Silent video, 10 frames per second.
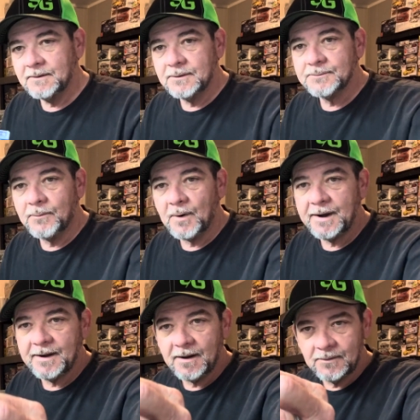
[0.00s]
there's
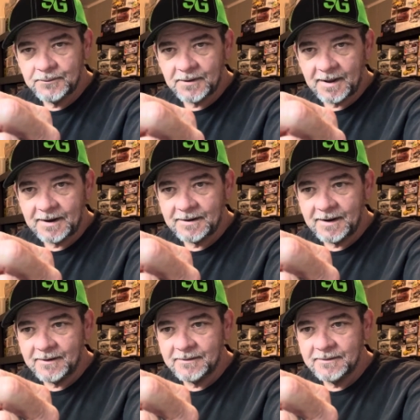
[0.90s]
braided hose line
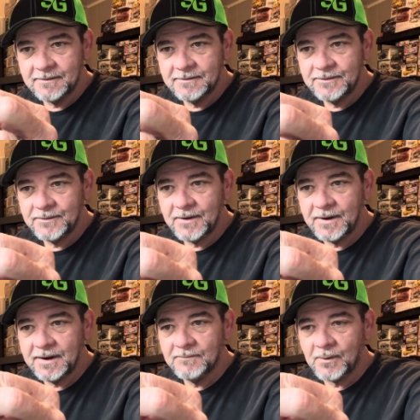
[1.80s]
now. You can
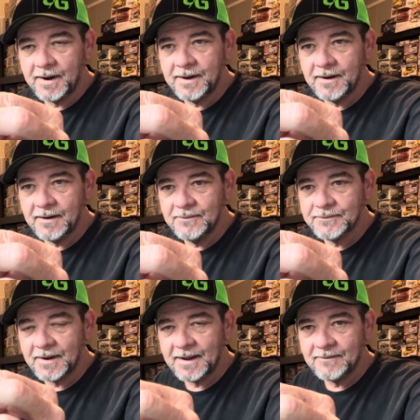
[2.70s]
get braided
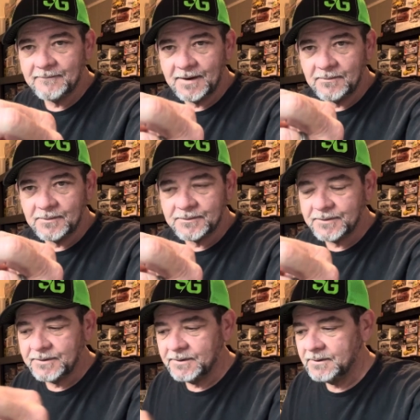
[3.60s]
hose line available to you.